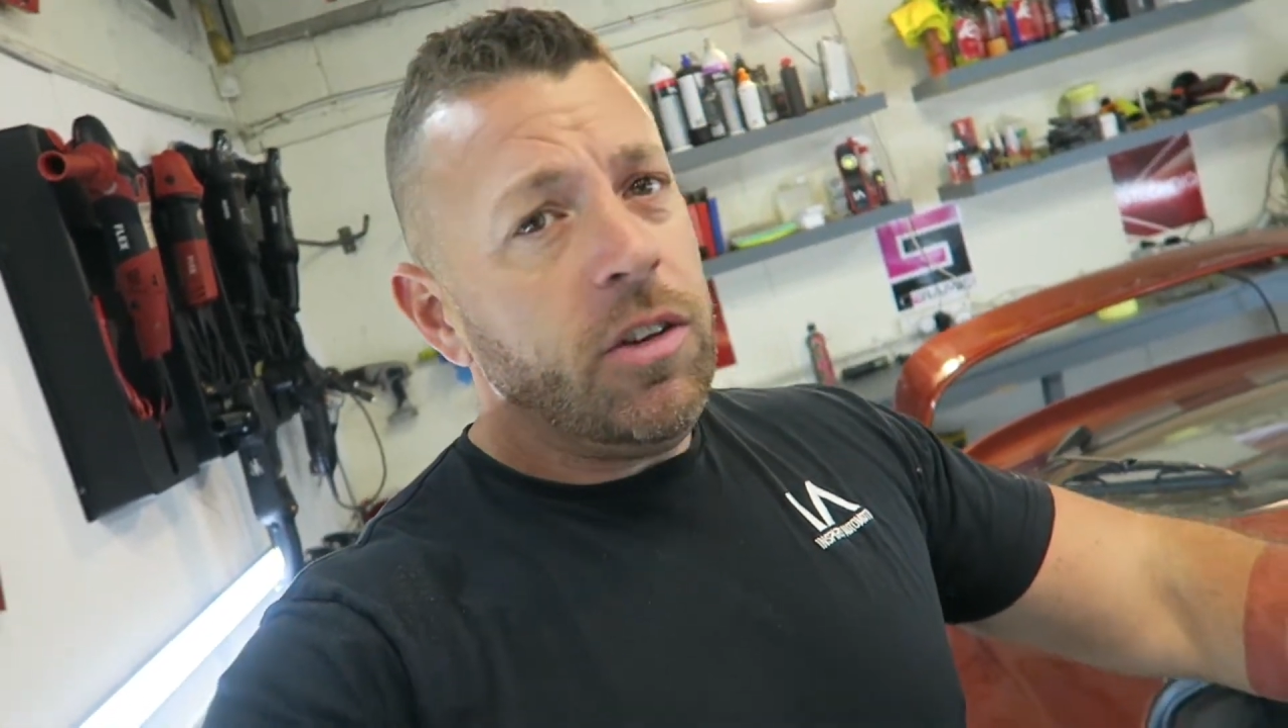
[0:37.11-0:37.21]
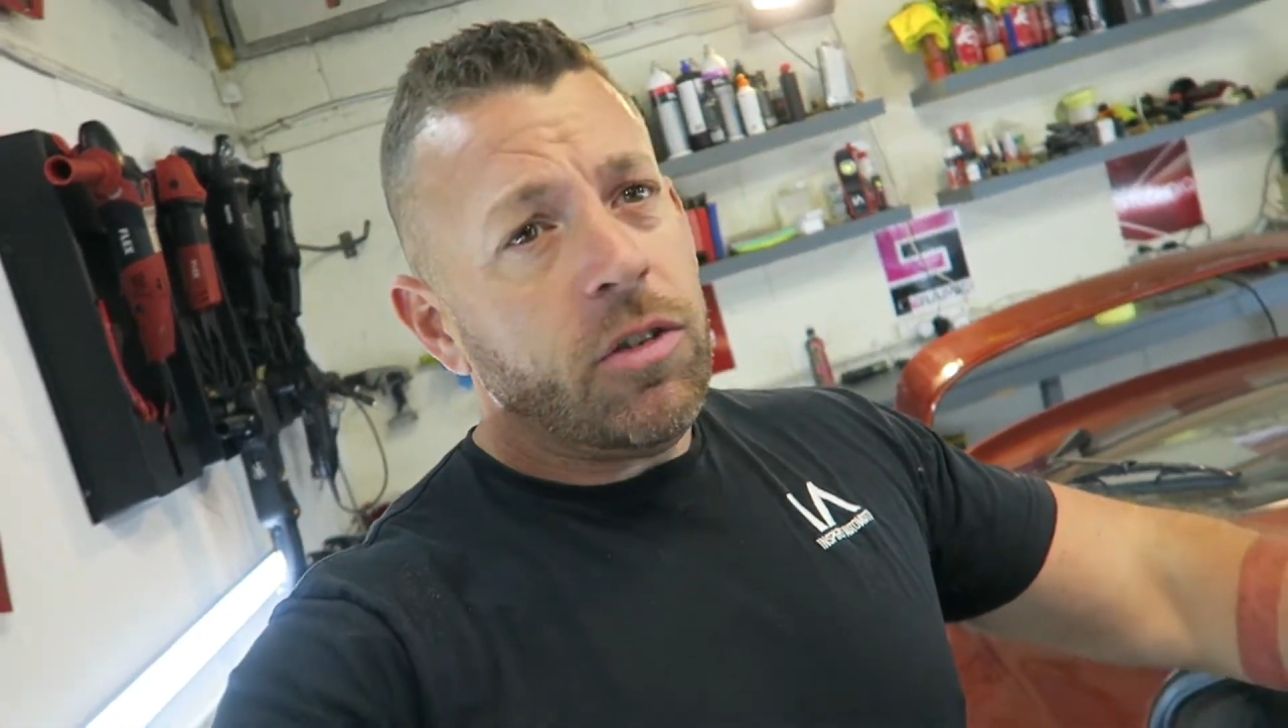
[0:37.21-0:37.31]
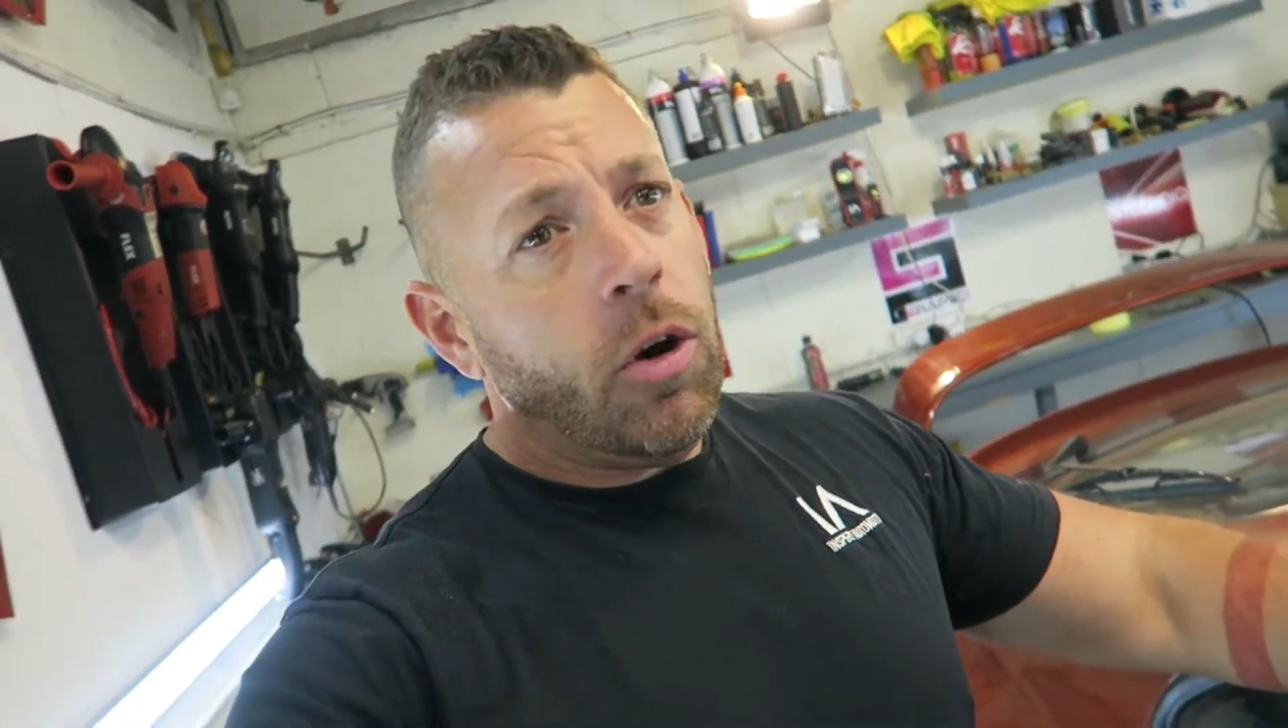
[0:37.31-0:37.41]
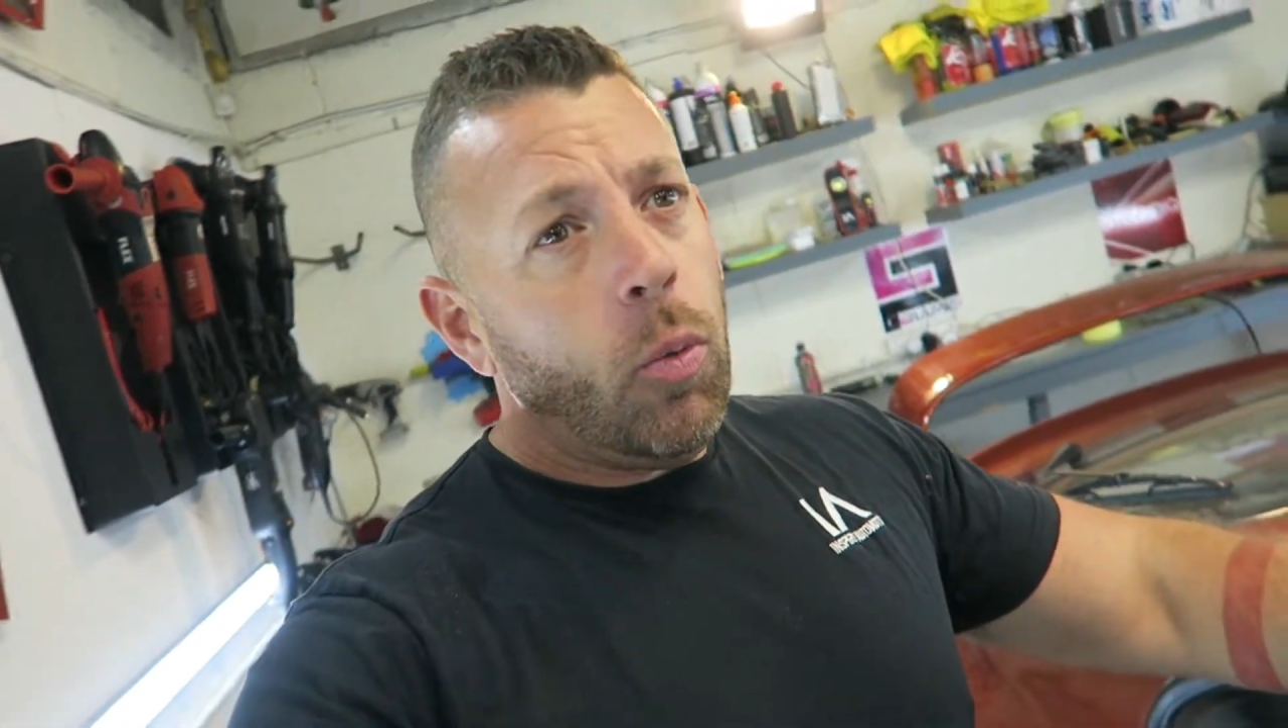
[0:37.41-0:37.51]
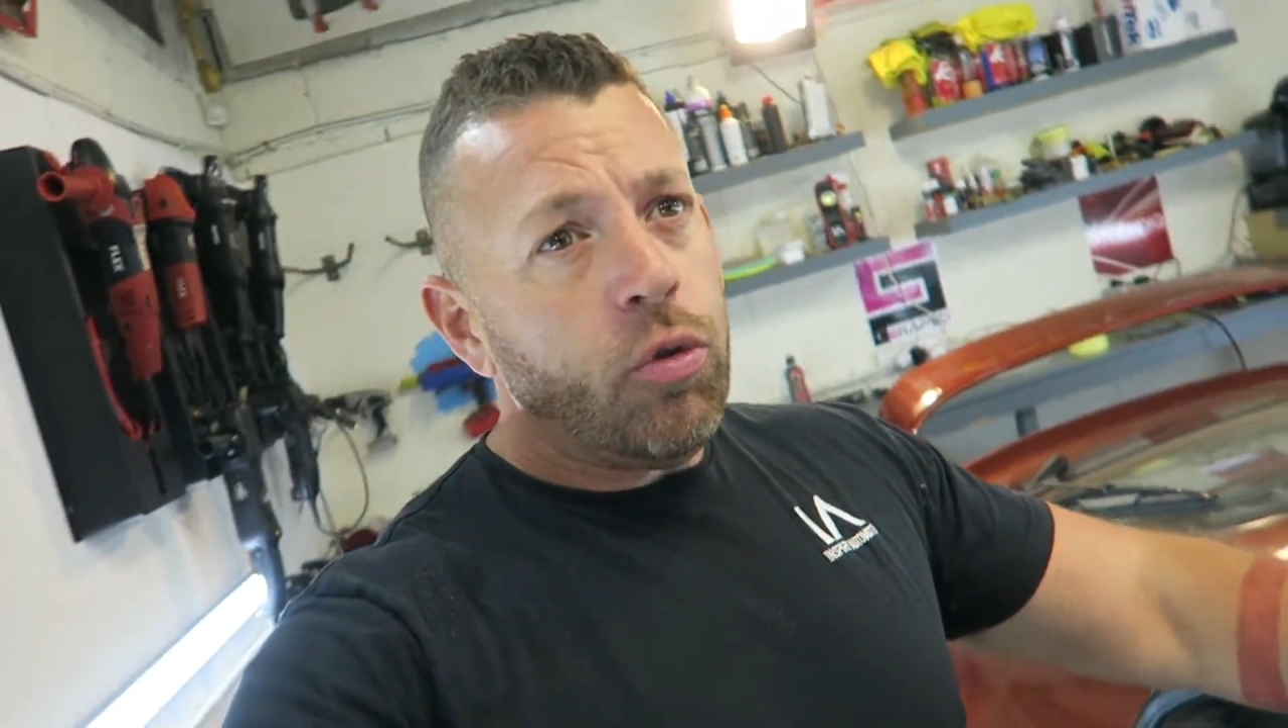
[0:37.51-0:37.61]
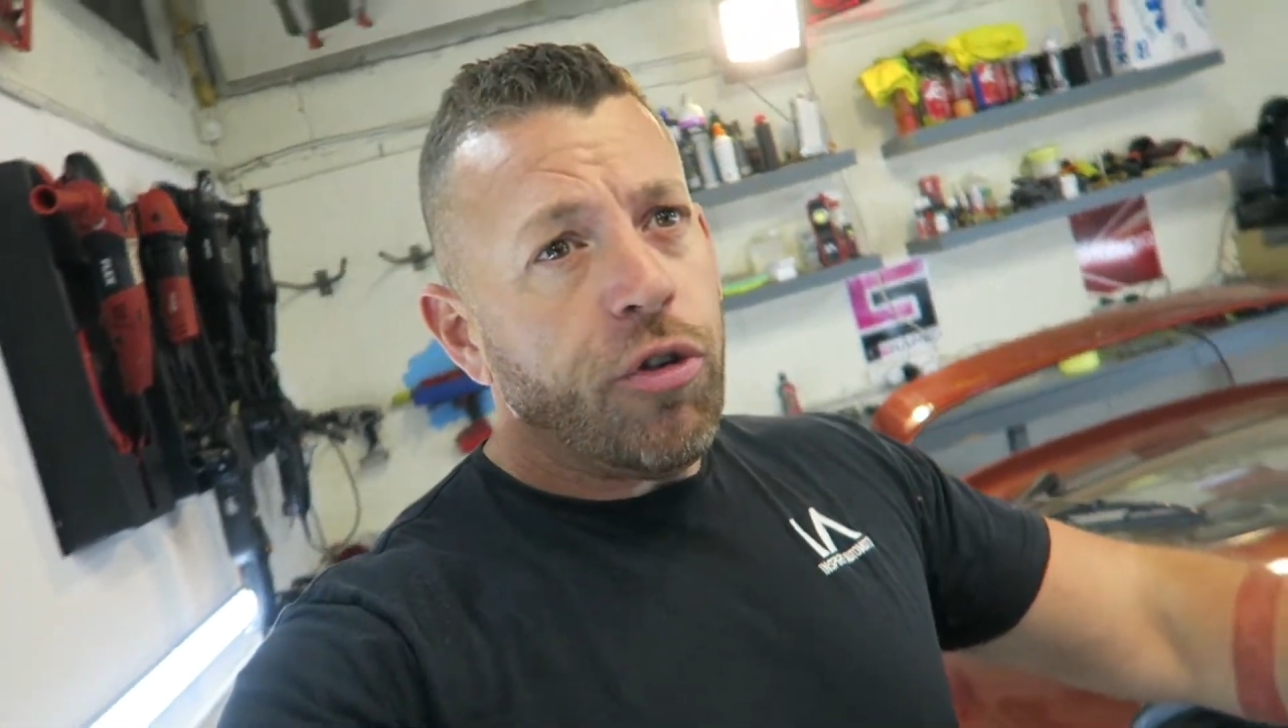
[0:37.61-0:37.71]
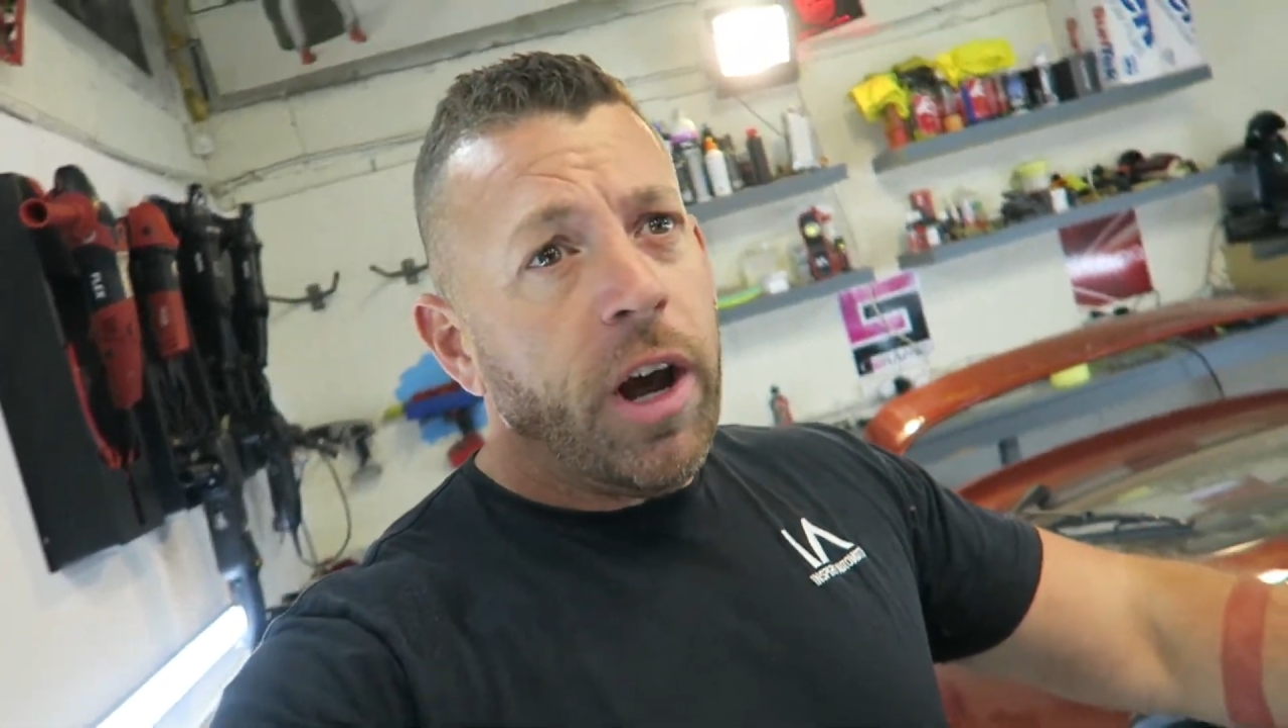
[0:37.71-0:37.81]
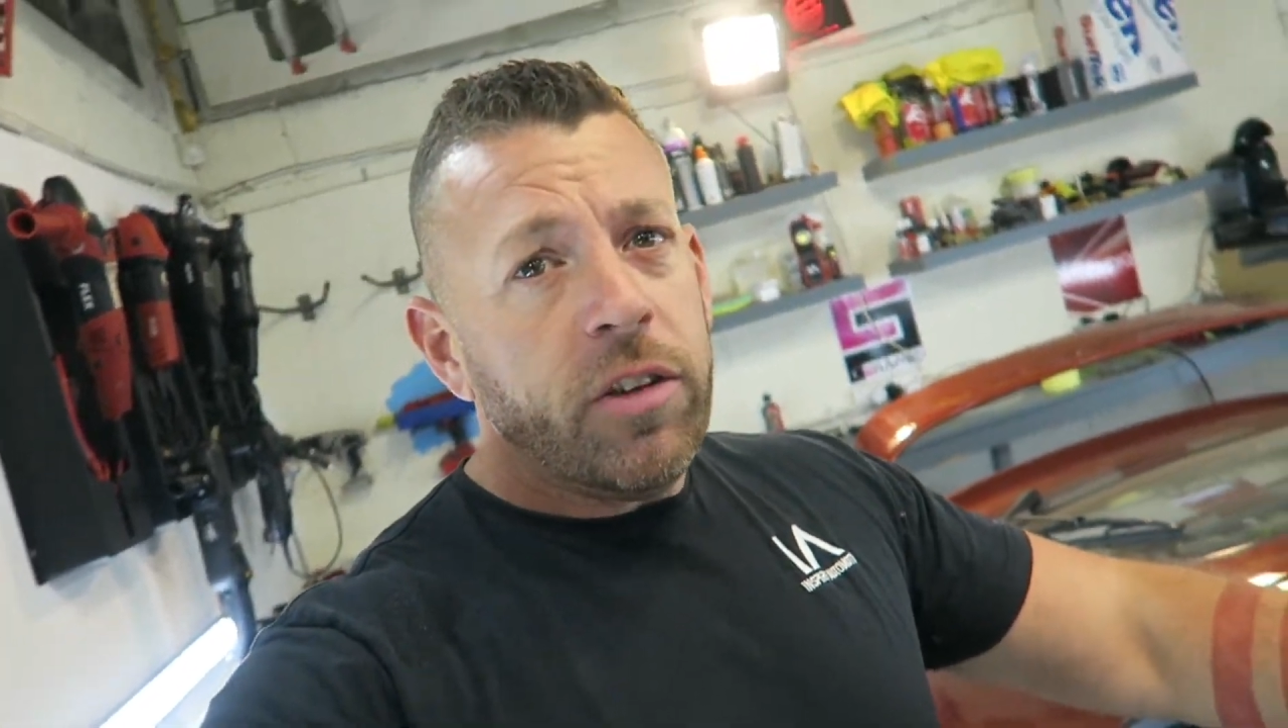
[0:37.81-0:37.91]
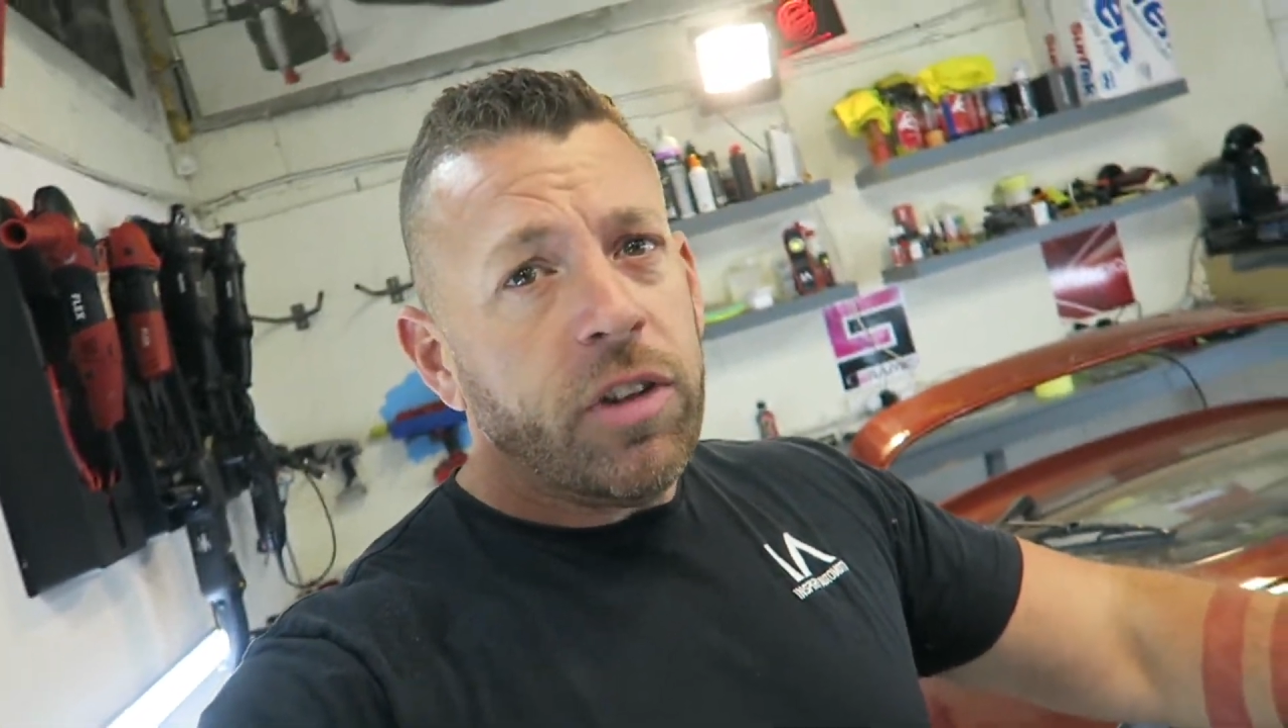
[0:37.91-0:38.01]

it's got dry